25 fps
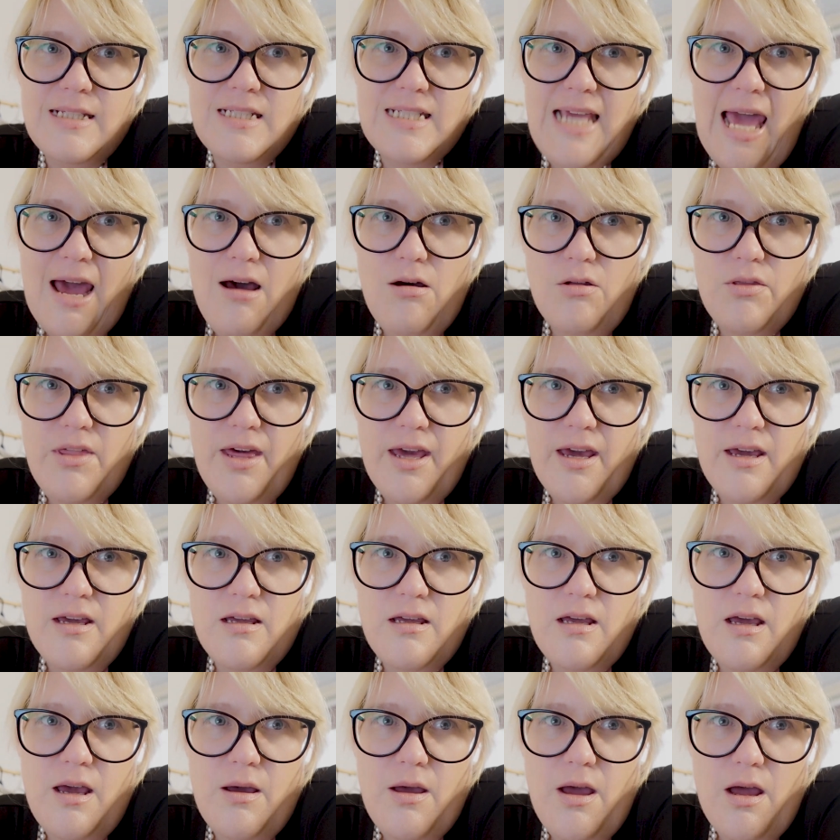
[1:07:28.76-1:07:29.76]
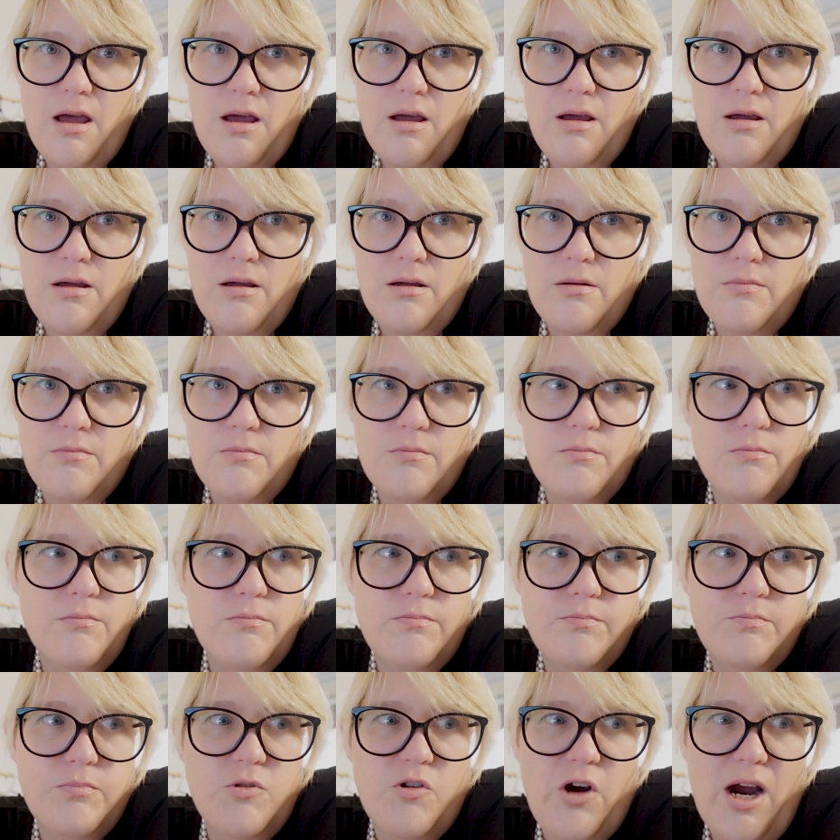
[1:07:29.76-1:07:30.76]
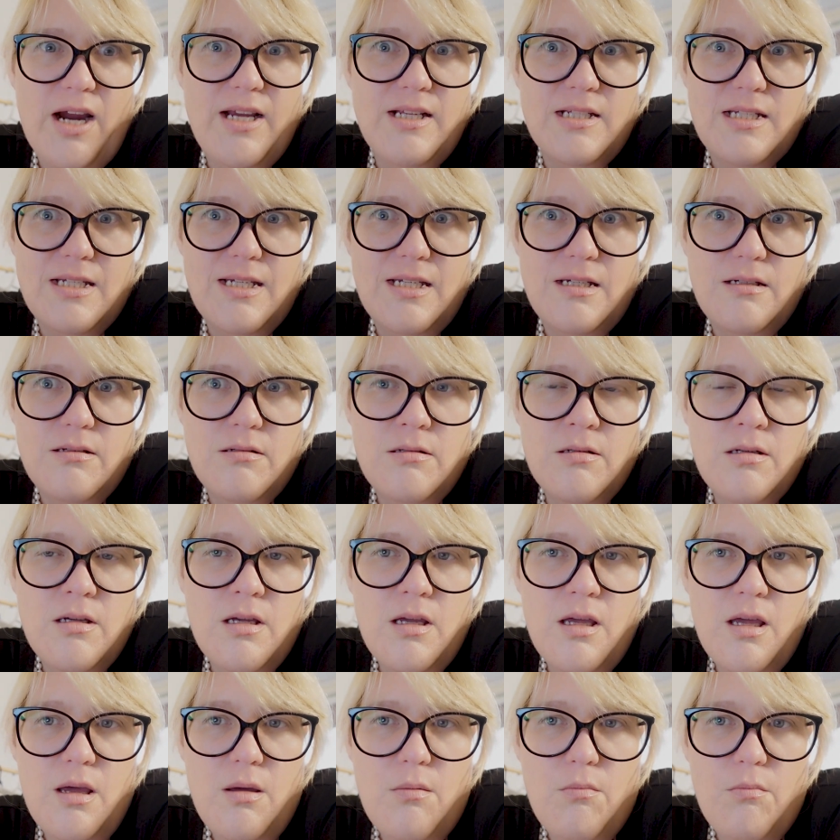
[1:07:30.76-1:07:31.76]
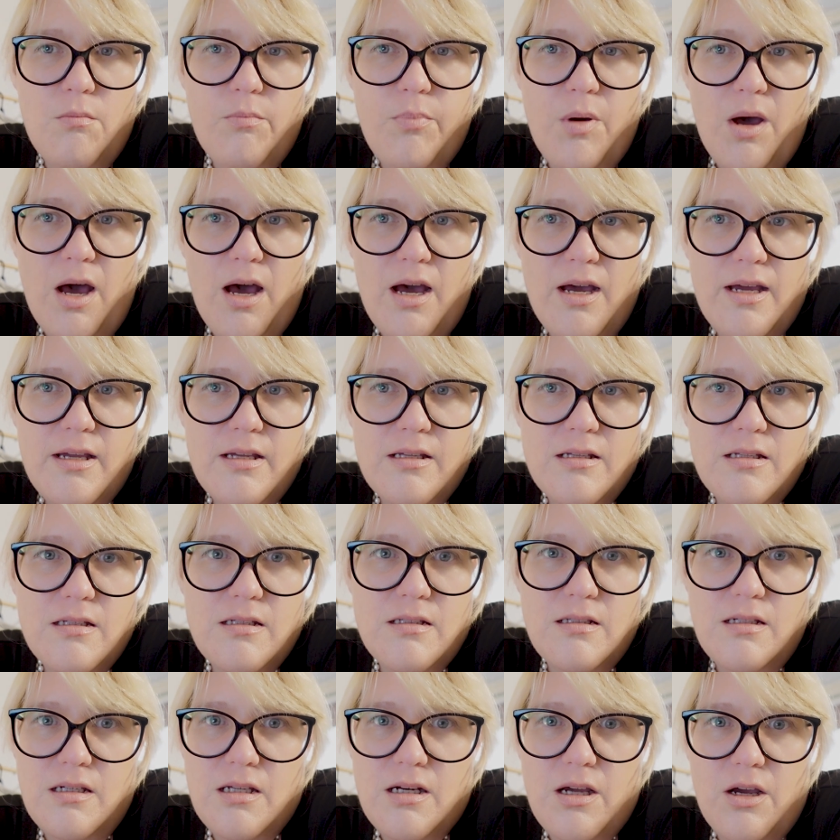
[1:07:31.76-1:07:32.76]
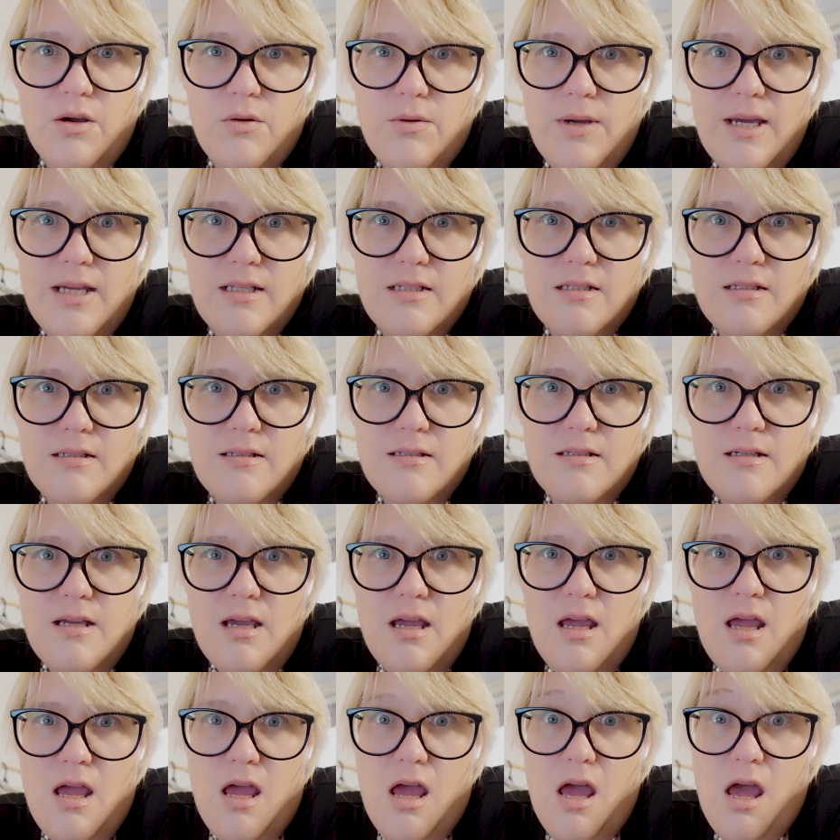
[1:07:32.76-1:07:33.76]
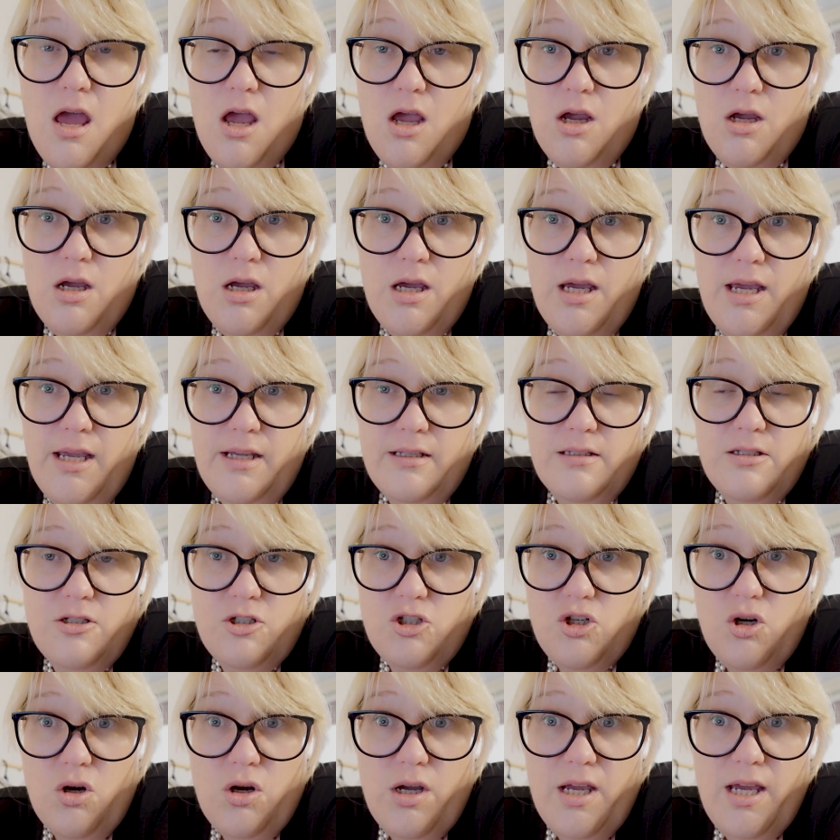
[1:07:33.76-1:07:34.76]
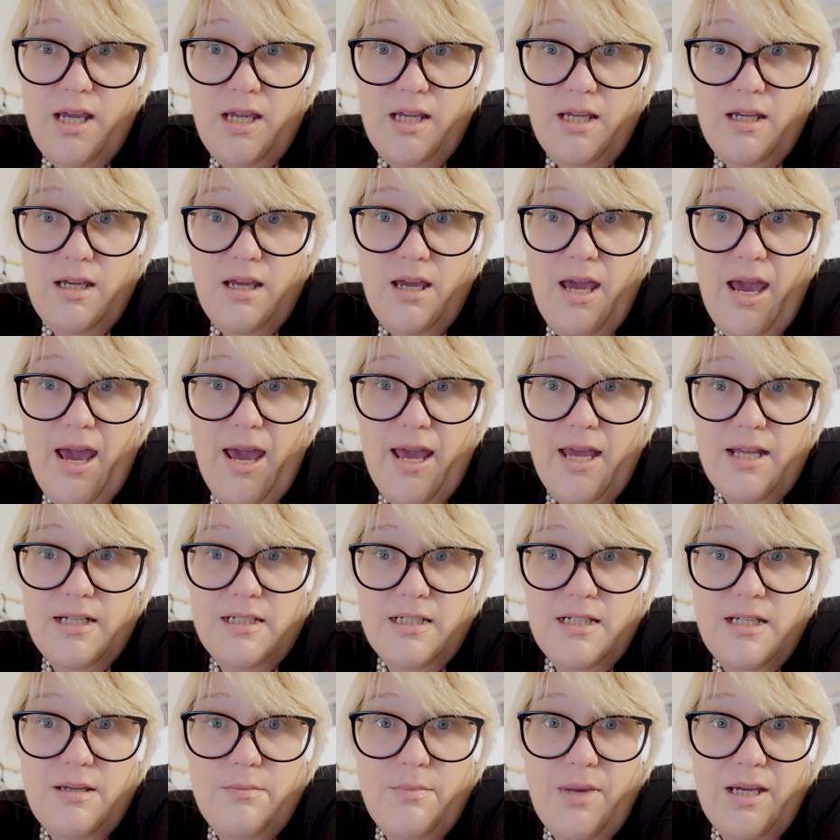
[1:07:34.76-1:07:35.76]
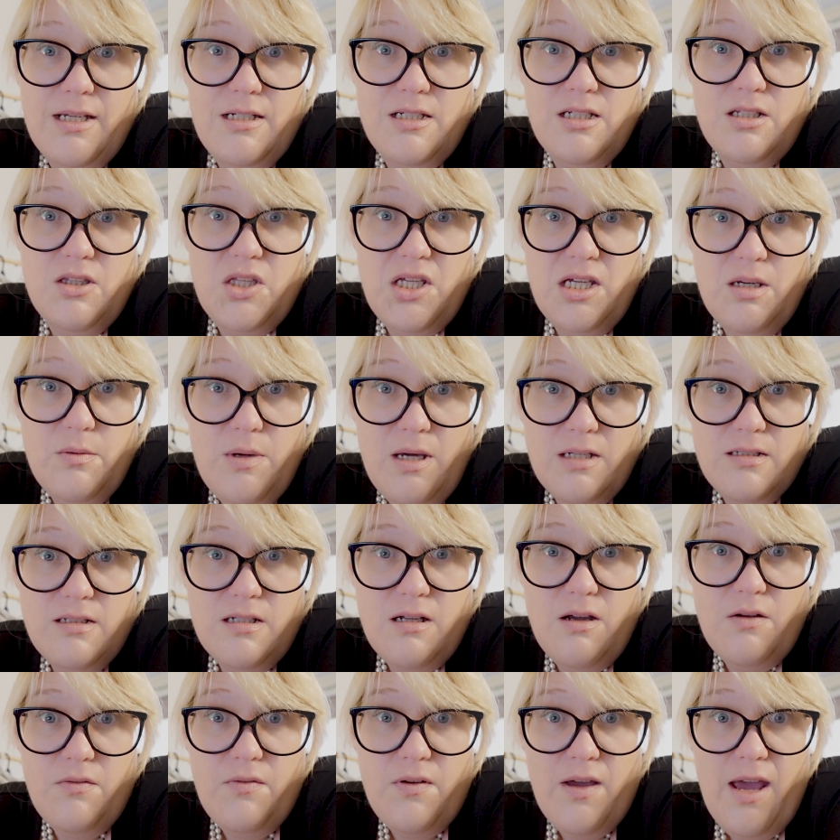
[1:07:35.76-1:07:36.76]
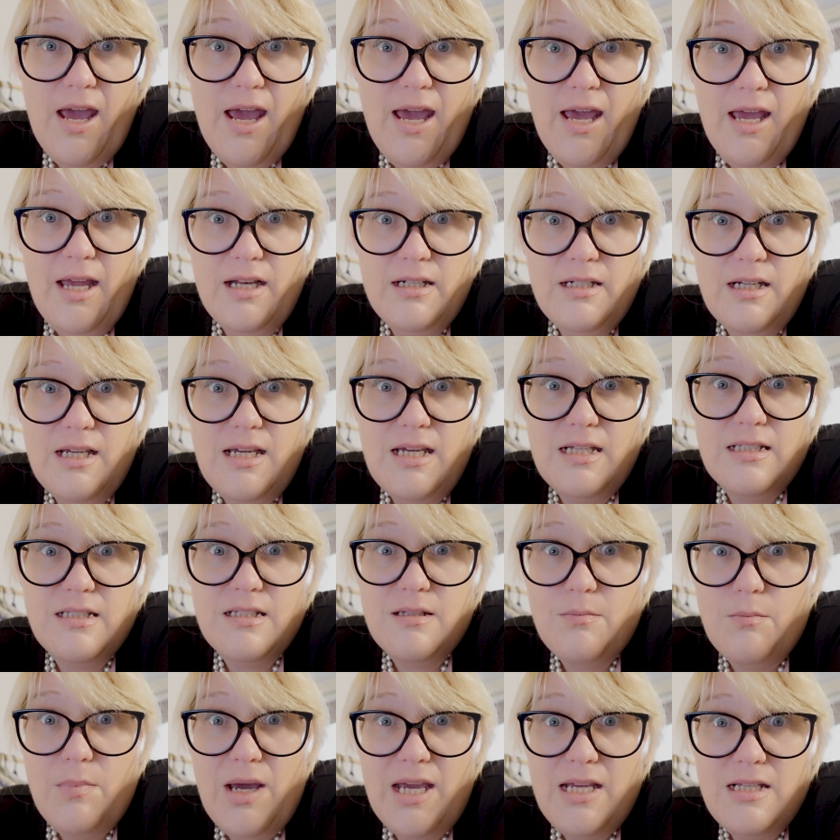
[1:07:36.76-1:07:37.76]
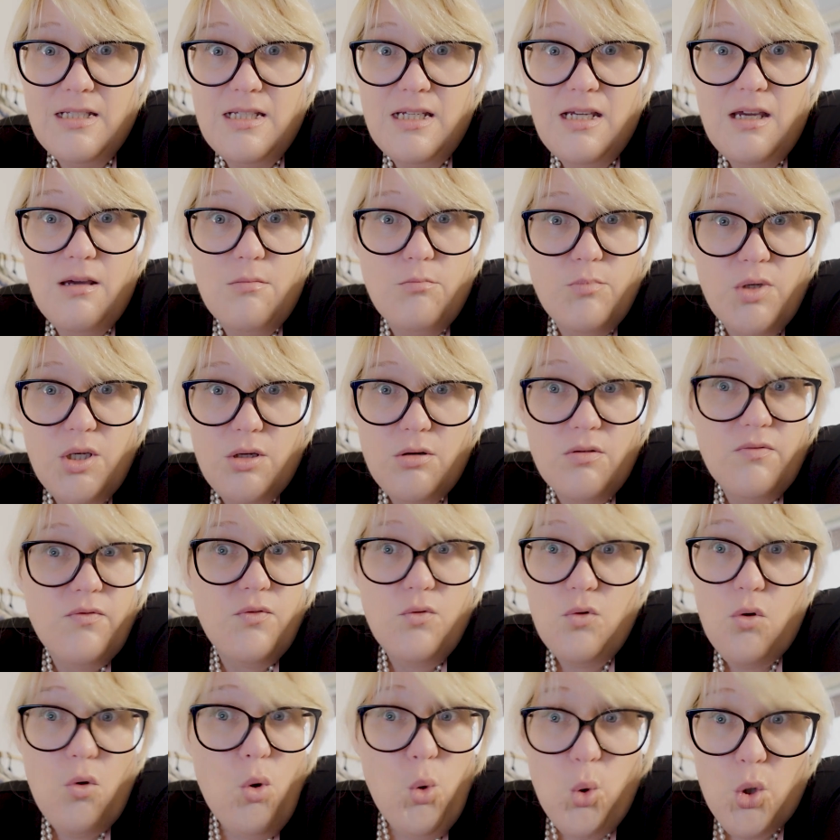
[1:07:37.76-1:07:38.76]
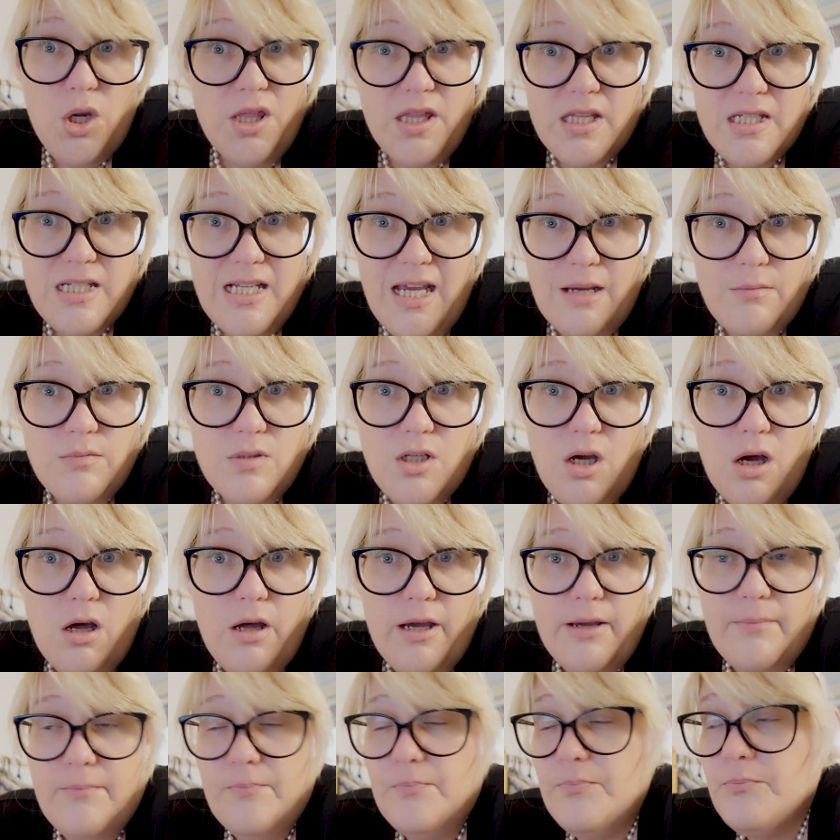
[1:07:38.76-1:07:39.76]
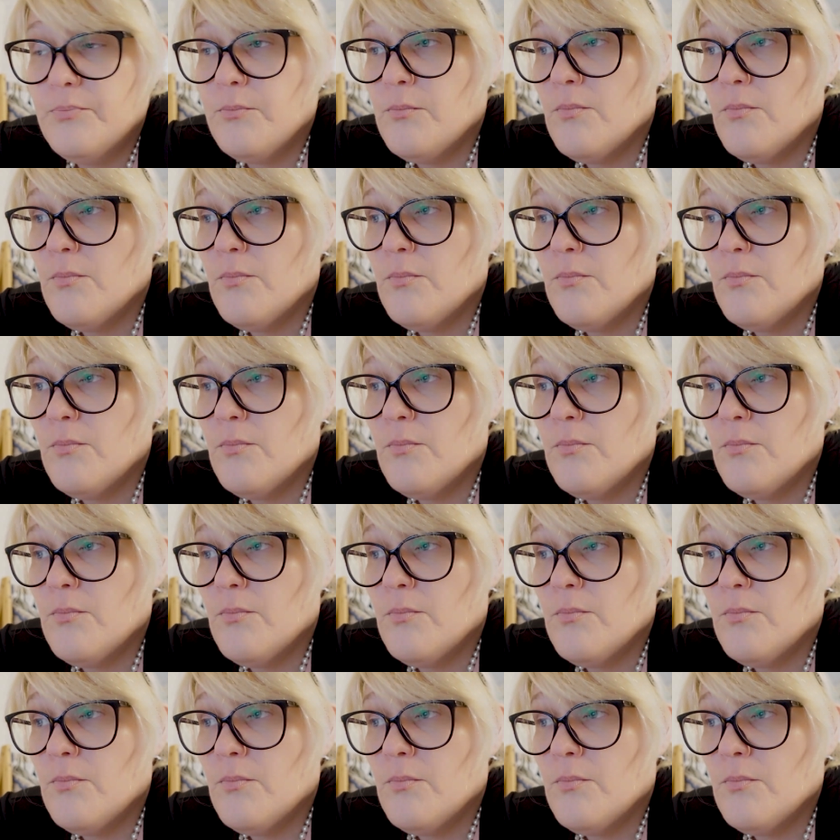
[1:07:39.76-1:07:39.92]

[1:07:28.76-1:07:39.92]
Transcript: out there, crazy, but you know, it's shocking and it makes you think about stuff, and it's amazing and beautiful all at the same time.